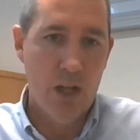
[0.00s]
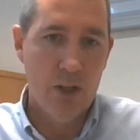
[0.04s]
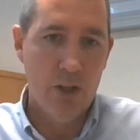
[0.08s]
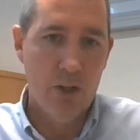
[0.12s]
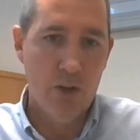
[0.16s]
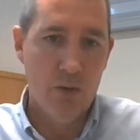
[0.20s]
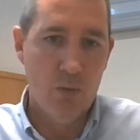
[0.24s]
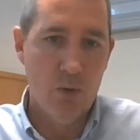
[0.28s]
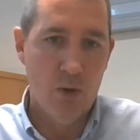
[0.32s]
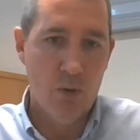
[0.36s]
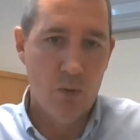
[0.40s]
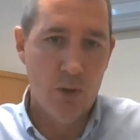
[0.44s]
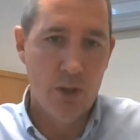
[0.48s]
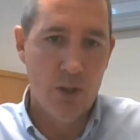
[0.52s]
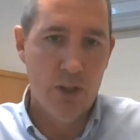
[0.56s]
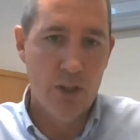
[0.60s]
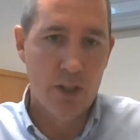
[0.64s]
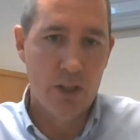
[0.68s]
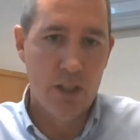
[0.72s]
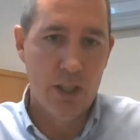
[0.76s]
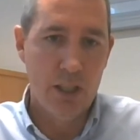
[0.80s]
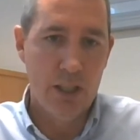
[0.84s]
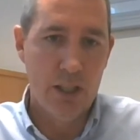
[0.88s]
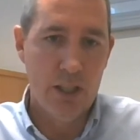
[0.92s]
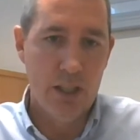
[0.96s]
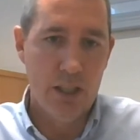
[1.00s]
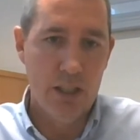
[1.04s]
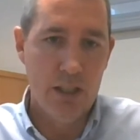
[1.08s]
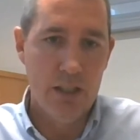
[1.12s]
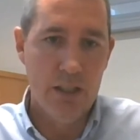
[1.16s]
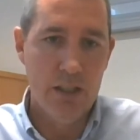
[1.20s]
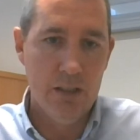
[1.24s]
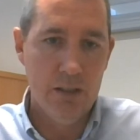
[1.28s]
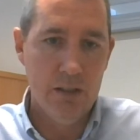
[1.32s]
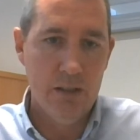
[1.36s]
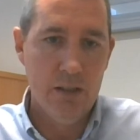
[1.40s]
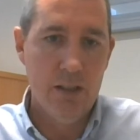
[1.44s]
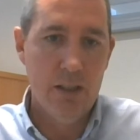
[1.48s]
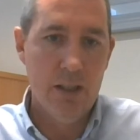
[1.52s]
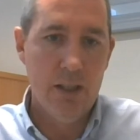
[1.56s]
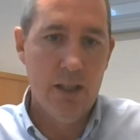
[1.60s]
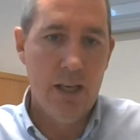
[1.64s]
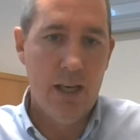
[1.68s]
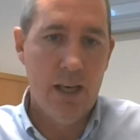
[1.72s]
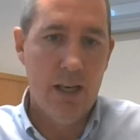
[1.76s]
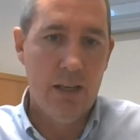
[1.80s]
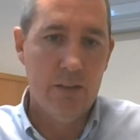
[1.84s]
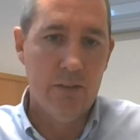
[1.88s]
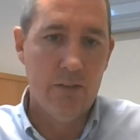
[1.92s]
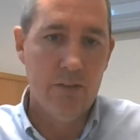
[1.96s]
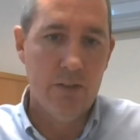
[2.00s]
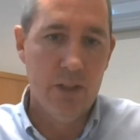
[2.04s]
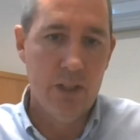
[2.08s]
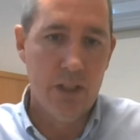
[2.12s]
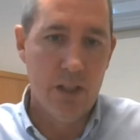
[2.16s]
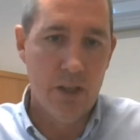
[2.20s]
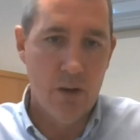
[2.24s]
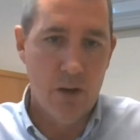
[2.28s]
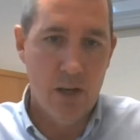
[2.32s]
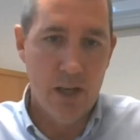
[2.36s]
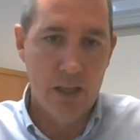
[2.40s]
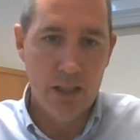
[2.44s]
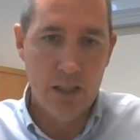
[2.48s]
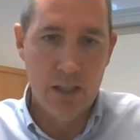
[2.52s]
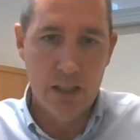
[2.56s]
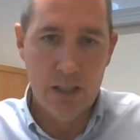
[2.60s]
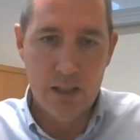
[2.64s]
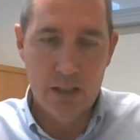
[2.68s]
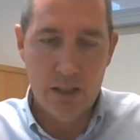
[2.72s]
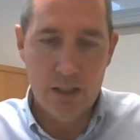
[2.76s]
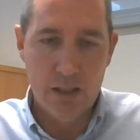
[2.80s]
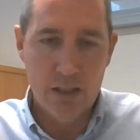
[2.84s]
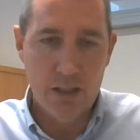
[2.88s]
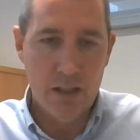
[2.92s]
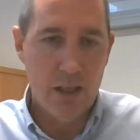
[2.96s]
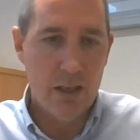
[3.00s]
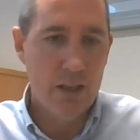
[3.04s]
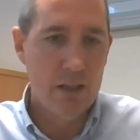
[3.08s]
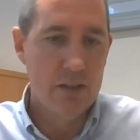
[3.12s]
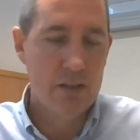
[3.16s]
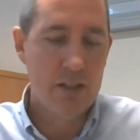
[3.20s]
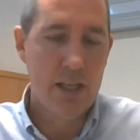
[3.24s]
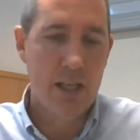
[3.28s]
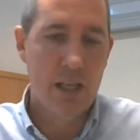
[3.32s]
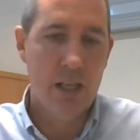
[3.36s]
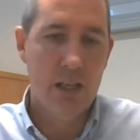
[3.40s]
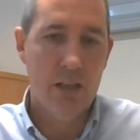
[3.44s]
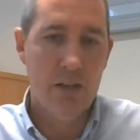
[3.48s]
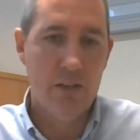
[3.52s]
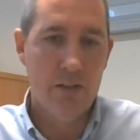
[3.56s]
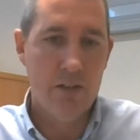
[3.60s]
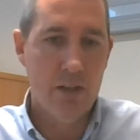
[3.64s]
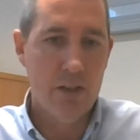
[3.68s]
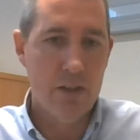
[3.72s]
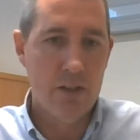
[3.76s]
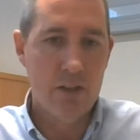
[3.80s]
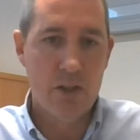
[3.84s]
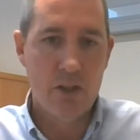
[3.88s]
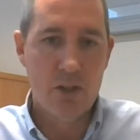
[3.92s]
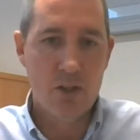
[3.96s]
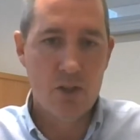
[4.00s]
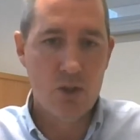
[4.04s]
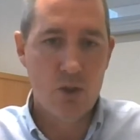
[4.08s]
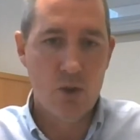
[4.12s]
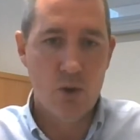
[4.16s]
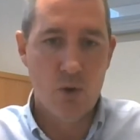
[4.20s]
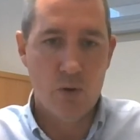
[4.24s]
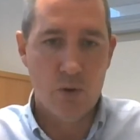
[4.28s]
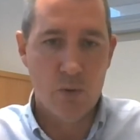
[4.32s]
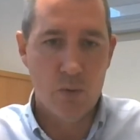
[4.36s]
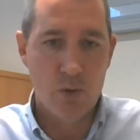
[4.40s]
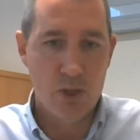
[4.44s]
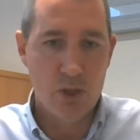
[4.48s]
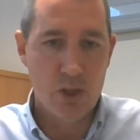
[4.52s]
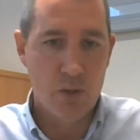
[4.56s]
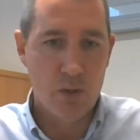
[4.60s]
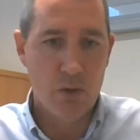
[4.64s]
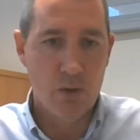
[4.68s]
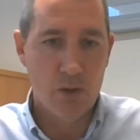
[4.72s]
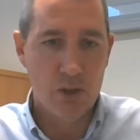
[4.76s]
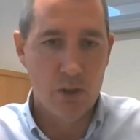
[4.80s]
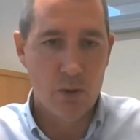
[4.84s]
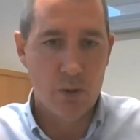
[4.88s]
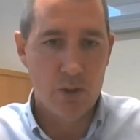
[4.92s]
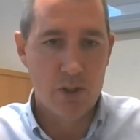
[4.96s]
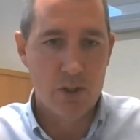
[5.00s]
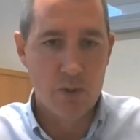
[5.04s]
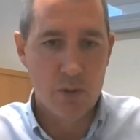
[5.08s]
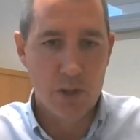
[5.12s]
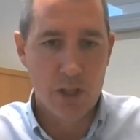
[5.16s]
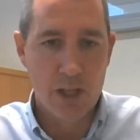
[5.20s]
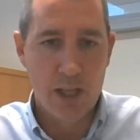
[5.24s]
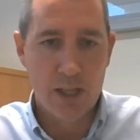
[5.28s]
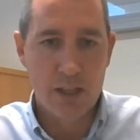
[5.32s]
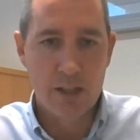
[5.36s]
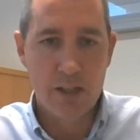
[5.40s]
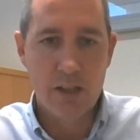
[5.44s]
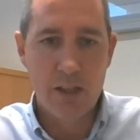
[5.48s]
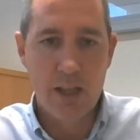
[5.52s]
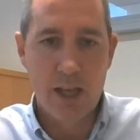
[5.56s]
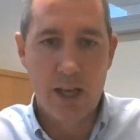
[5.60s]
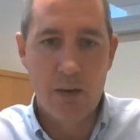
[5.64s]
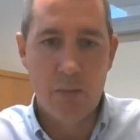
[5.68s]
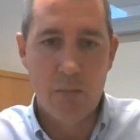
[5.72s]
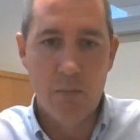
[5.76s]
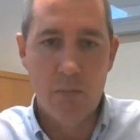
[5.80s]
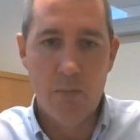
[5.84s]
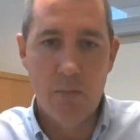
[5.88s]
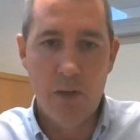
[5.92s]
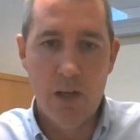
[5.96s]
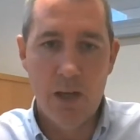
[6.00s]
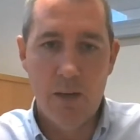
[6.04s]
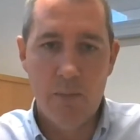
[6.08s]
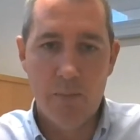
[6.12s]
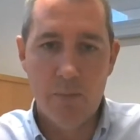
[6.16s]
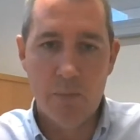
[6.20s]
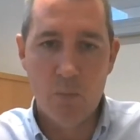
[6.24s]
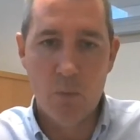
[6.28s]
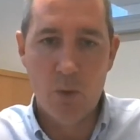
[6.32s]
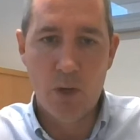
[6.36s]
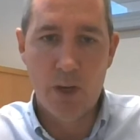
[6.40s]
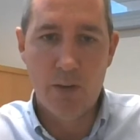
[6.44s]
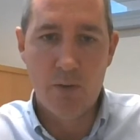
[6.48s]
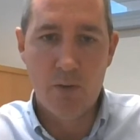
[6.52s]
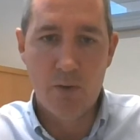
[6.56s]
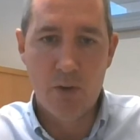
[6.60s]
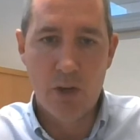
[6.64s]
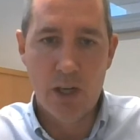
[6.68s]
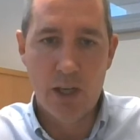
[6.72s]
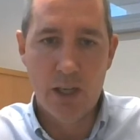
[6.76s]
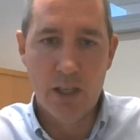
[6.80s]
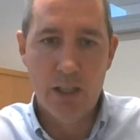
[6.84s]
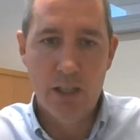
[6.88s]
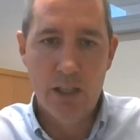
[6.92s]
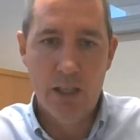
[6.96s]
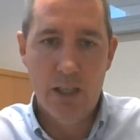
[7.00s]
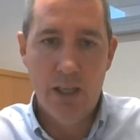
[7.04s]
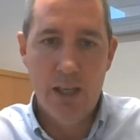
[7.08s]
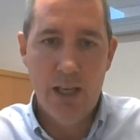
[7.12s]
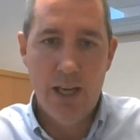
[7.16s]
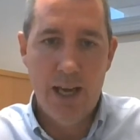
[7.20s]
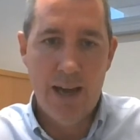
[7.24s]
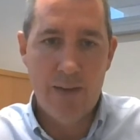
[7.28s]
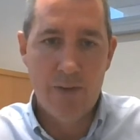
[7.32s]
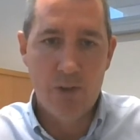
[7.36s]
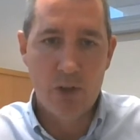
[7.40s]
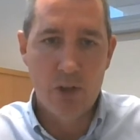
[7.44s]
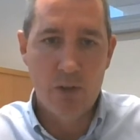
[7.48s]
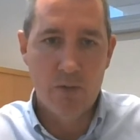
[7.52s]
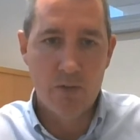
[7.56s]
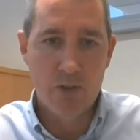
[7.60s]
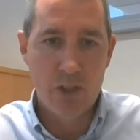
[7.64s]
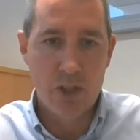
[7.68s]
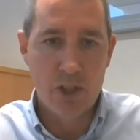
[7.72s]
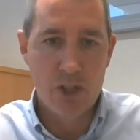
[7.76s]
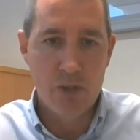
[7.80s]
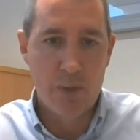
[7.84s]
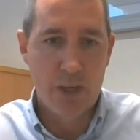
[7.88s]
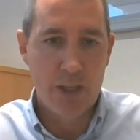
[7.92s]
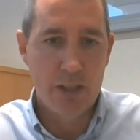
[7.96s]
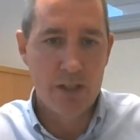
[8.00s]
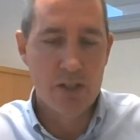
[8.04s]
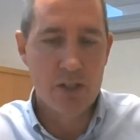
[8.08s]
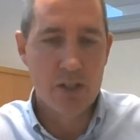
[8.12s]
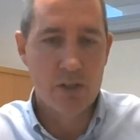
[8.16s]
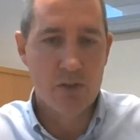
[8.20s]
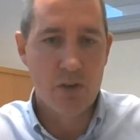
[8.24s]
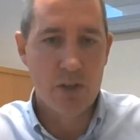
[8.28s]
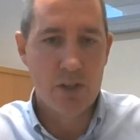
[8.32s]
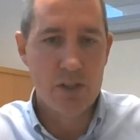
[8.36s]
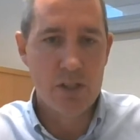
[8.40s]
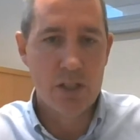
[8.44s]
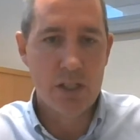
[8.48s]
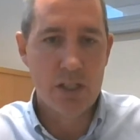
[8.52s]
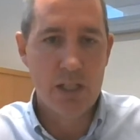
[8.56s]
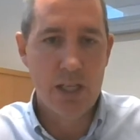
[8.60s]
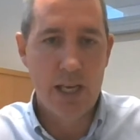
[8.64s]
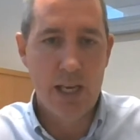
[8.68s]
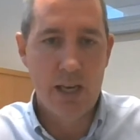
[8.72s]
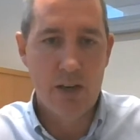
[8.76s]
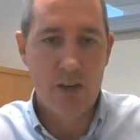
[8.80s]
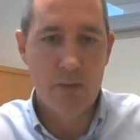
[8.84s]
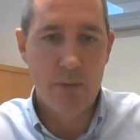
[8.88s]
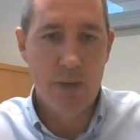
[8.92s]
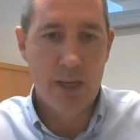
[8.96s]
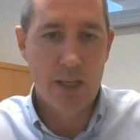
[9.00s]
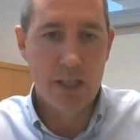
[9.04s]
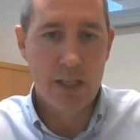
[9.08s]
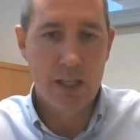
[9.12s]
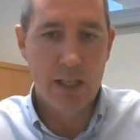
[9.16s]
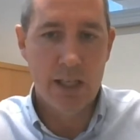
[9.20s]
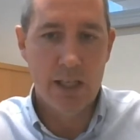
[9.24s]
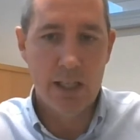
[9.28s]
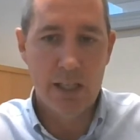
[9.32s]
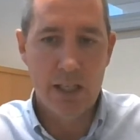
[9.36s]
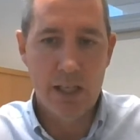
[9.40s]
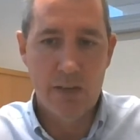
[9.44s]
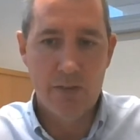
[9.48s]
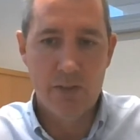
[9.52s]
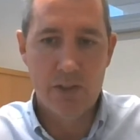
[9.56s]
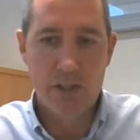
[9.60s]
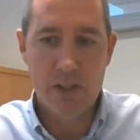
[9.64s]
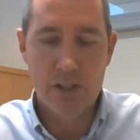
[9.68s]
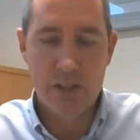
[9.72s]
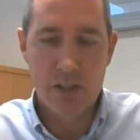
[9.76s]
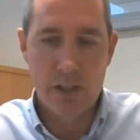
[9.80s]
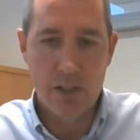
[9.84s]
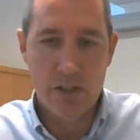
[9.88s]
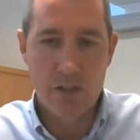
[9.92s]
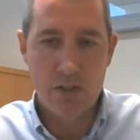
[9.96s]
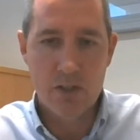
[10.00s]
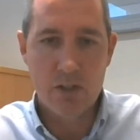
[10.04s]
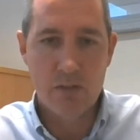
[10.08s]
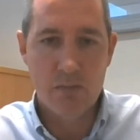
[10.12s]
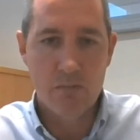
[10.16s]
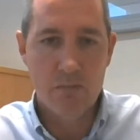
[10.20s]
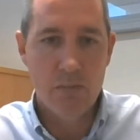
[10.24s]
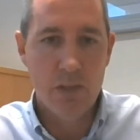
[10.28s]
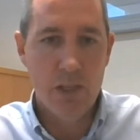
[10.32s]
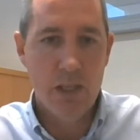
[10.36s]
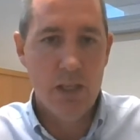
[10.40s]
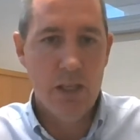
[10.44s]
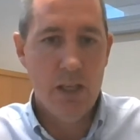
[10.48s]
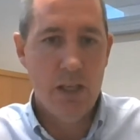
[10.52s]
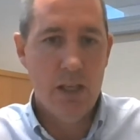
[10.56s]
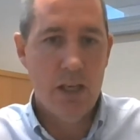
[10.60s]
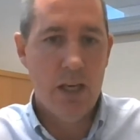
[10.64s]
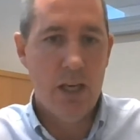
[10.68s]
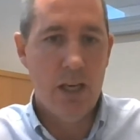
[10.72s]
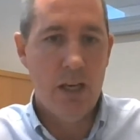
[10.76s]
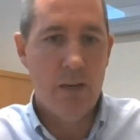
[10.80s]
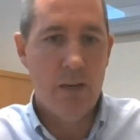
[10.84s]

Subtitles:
rather than what we think they need. And, I tell a story which I won't go into at length now whenever I have a conversation about integrated care, about a lady I visited in some